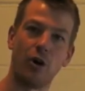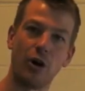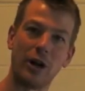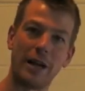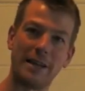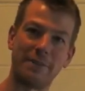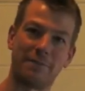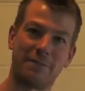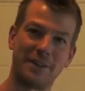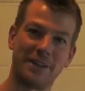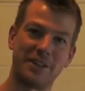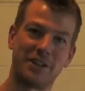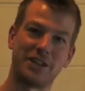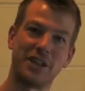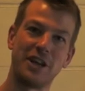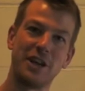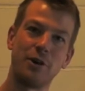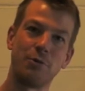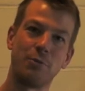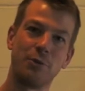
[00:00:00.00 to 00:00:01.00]
oily
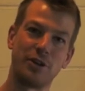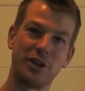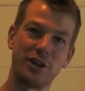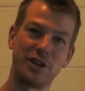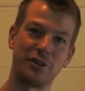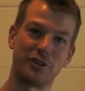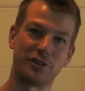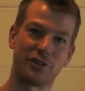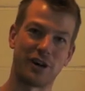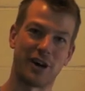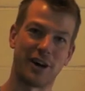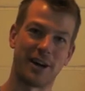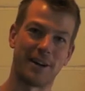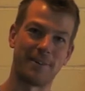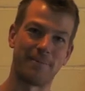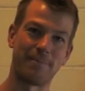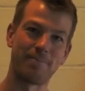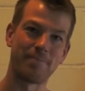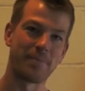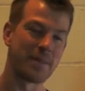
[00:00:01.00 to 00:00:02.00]
fish within your
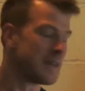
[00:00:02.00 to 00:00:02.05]
diet.